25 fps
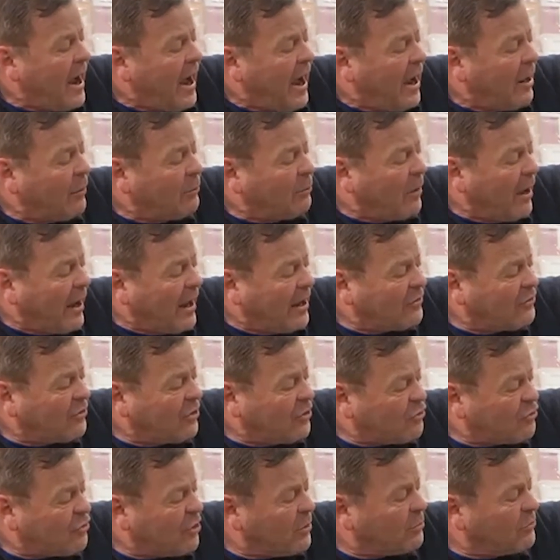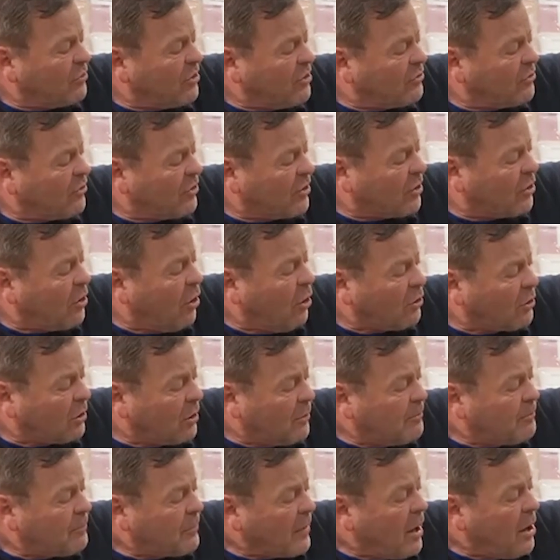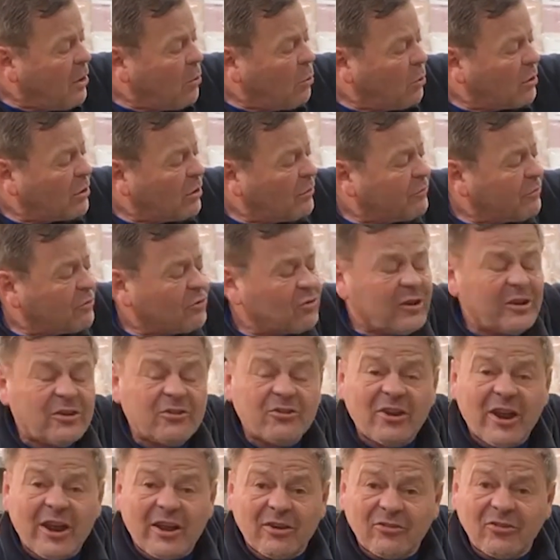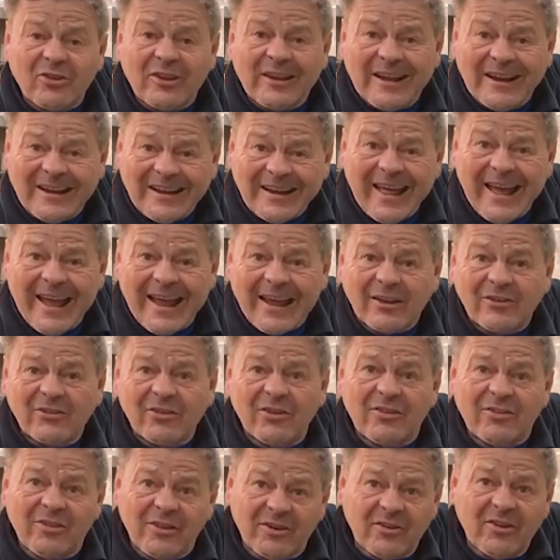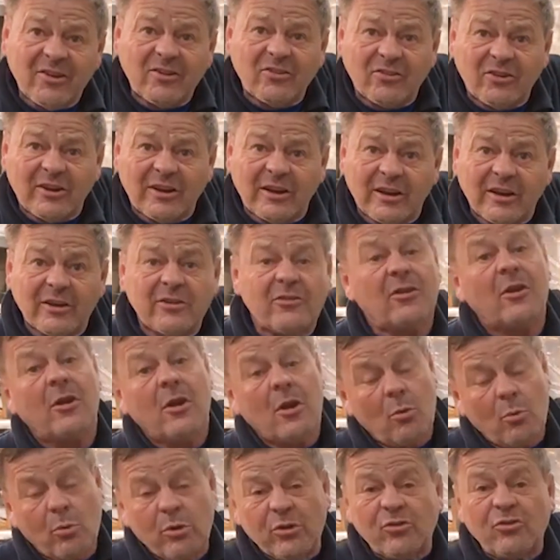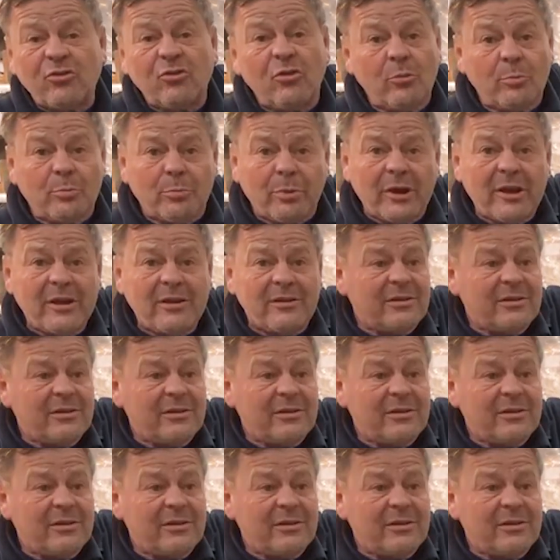As it drips into the column, we'll obviously start to collect the distillate, which should be